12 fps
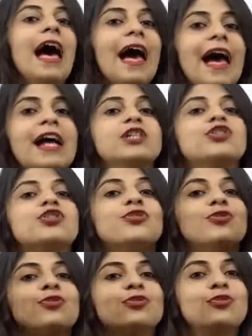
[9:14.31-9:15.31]
and
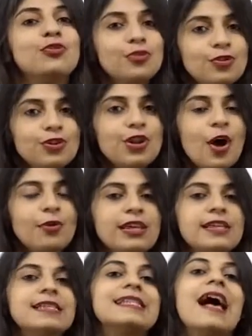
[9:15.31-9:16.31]
you
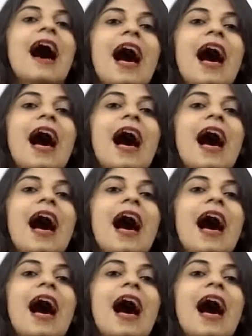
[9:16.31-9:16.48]
notice